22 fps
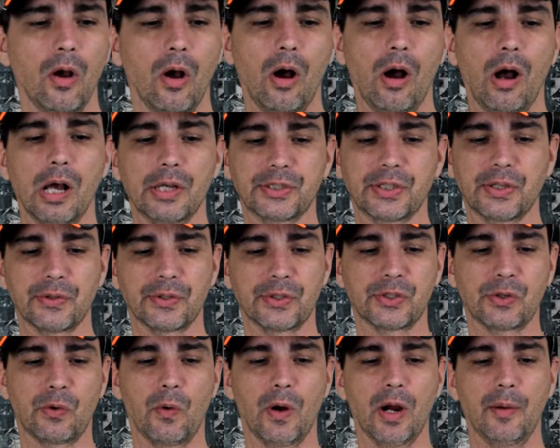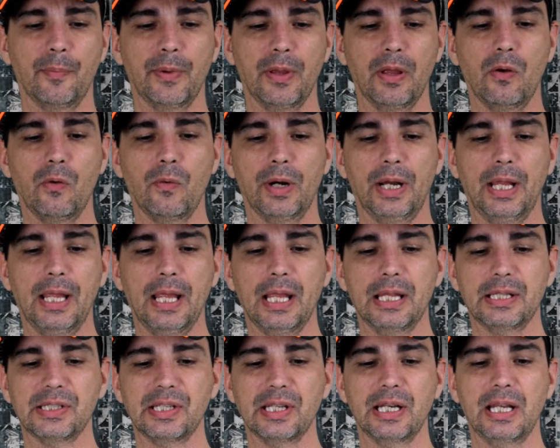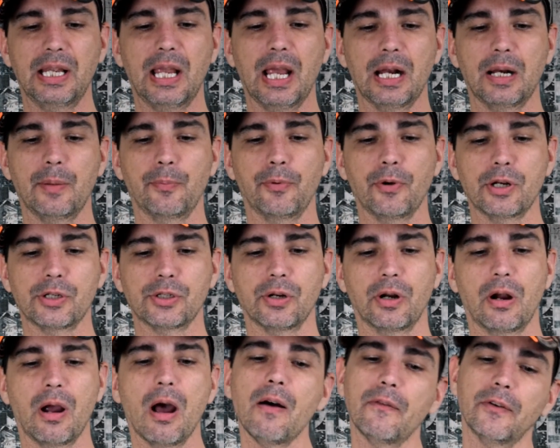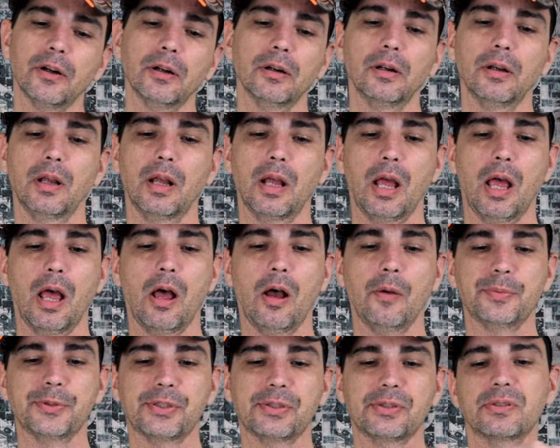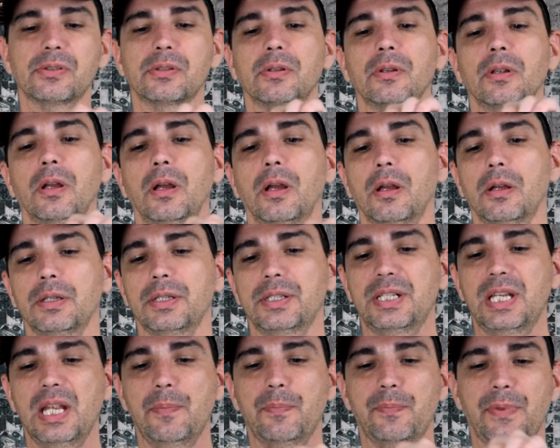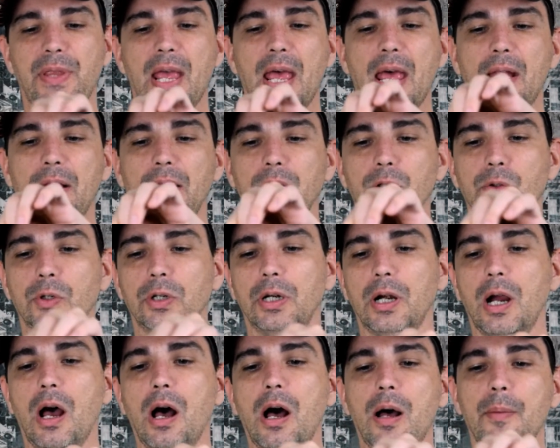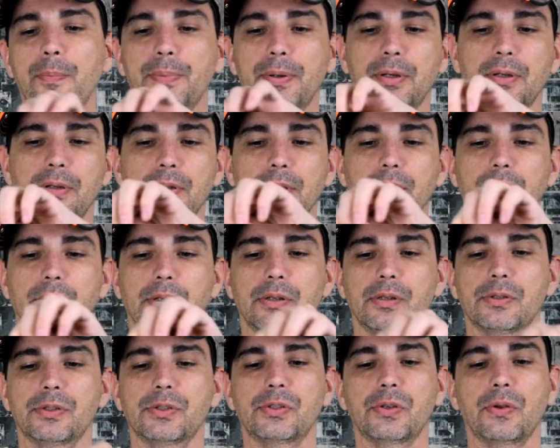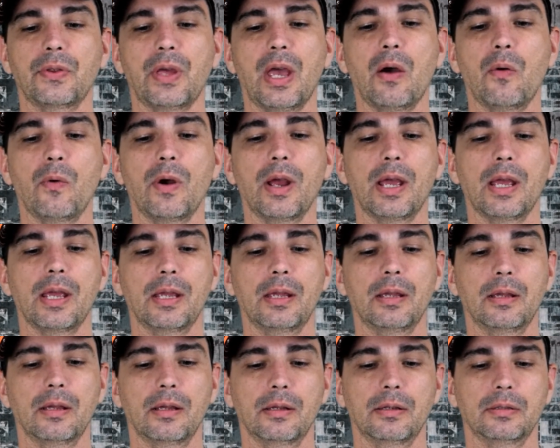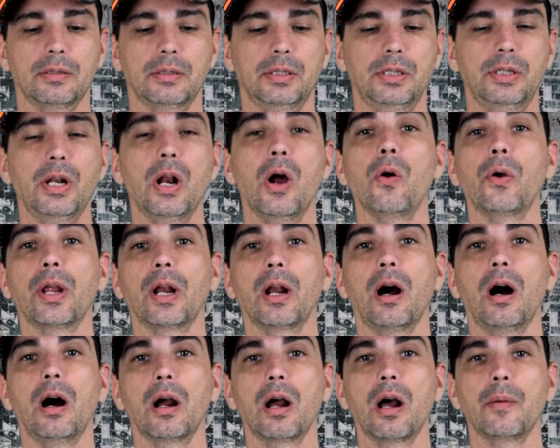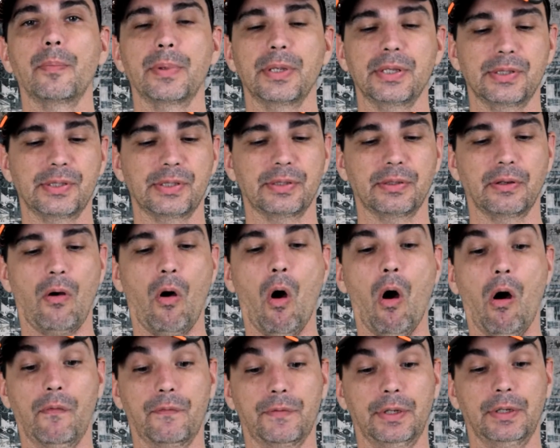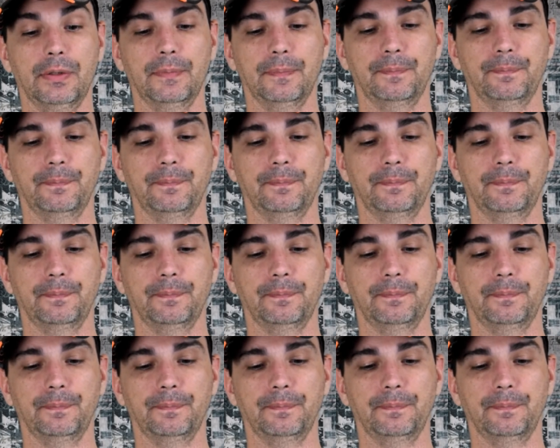Also, the square bill, when it hits any kind of brush or cover, helps tip that lure up so that way you don't get hung up as often.